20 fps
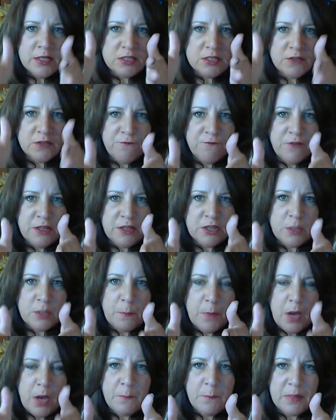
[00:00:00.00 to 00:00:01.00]
to fit the
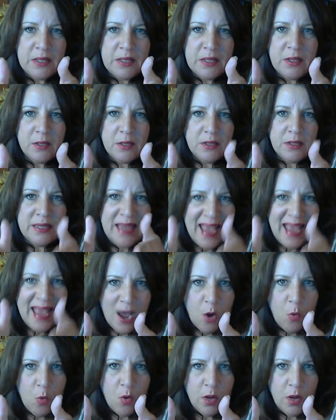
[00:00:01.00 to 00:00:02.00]
puppy
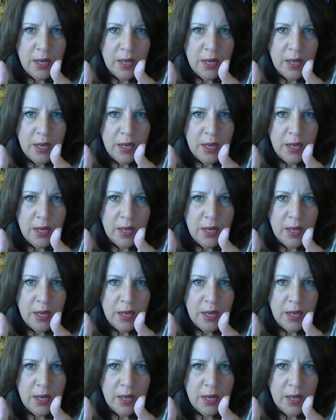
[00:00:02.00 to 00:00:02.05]
now.